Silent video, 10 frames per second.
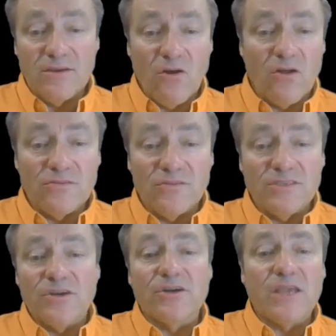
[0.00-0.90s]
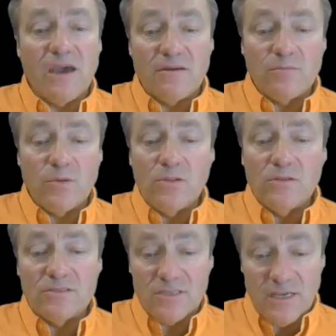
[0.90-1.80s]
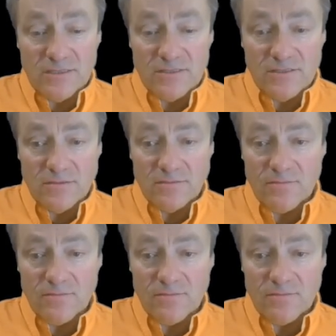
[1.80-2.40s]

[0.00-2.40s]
All of these are countable sets.